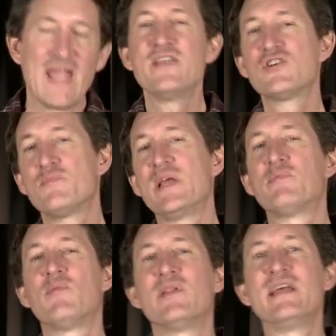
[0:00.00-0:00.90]
Ancient
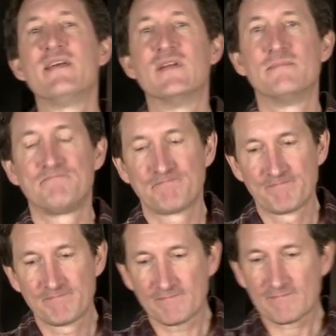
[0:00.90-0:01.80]
people believed
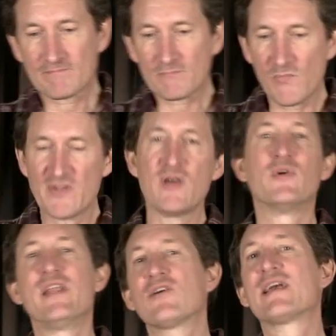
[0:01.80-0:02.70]
that
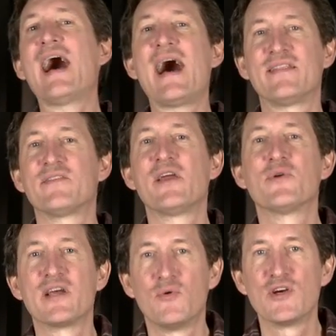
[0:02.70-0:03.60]
when their god that they
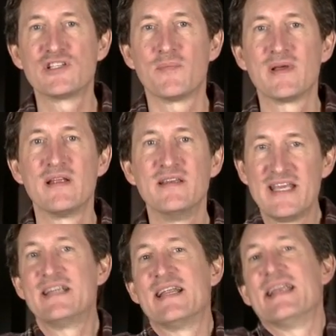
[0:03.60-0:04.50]
were going to worship
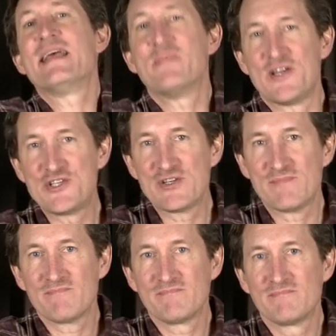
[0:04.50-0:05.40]
needed an image
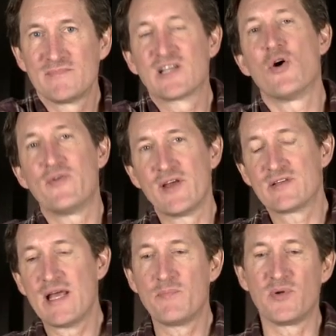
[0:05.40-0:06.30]
to go in their
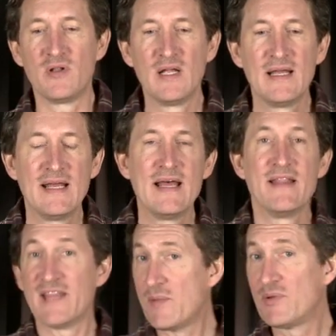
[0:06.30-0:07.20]
temple,
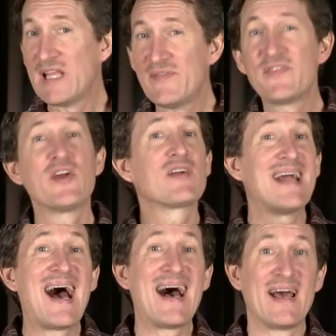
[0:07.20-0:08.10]
they believed that their
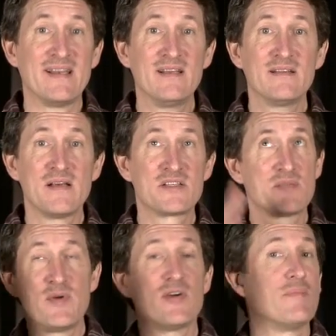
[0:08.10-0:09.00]
god, a
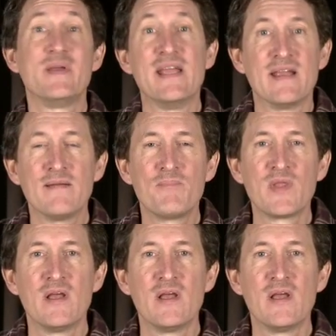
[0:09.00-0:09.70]
spirit being,